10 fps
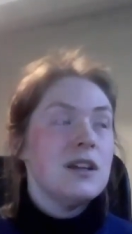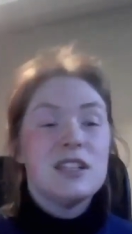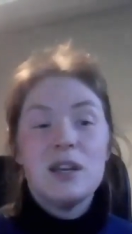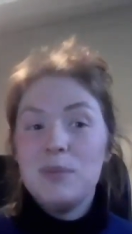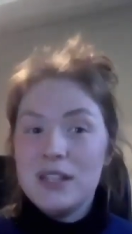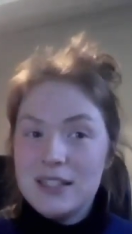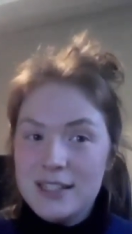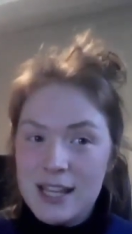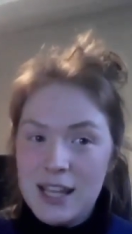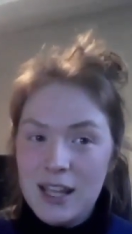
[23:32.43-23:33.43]

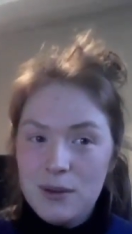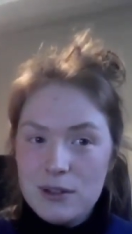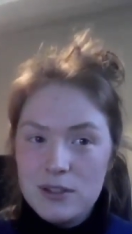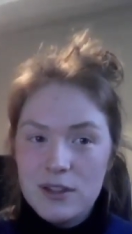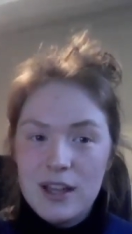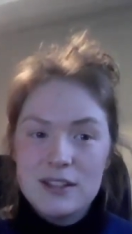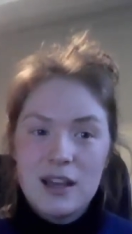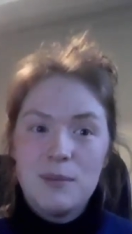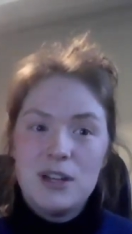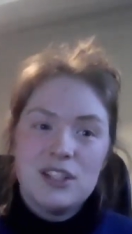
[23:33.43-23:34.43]
turbidity. So that's
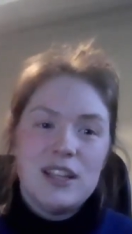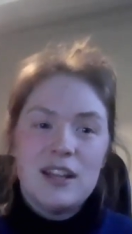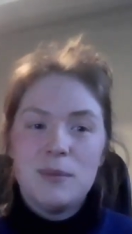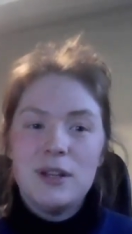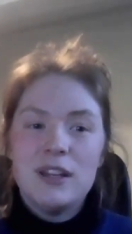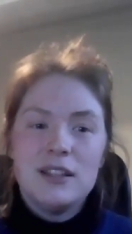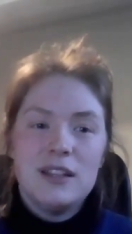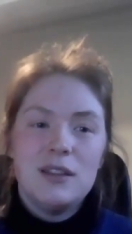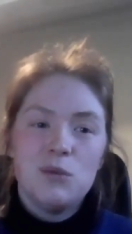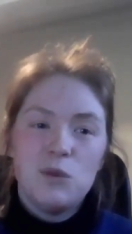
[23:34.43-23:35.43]
how much sediment is
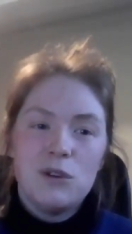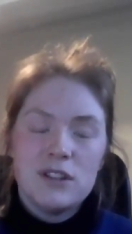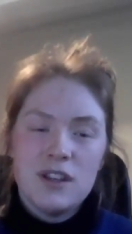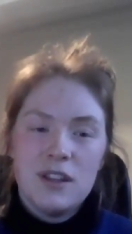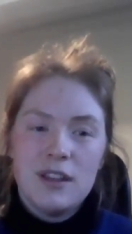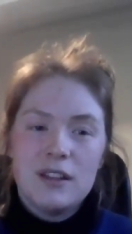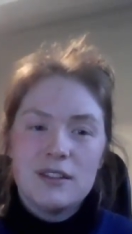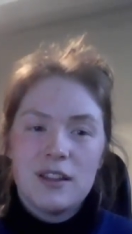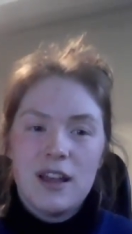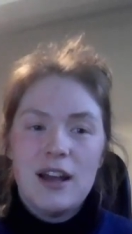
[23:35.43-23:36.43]
in the water, things
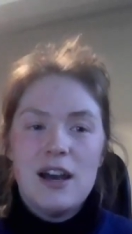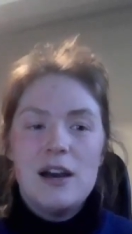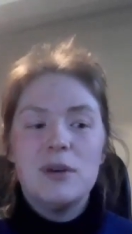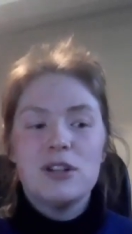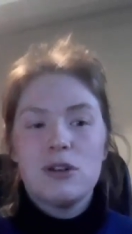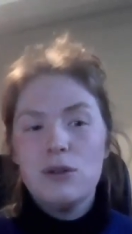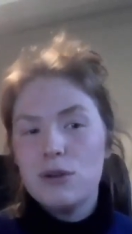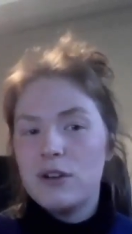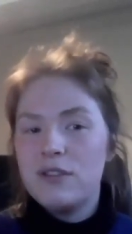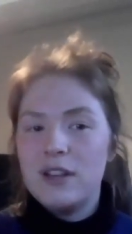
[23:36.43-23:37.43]
like that, how much
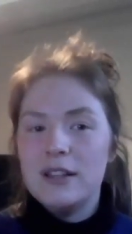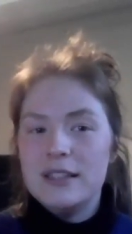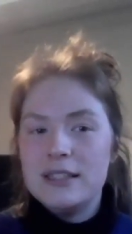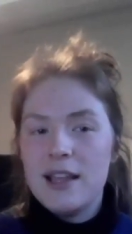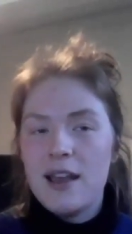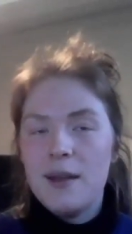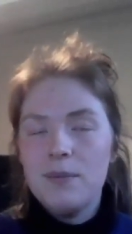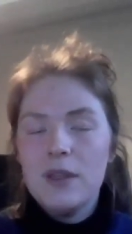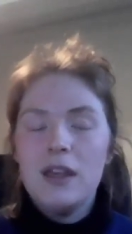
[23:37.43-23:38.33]
chlorophyll is there.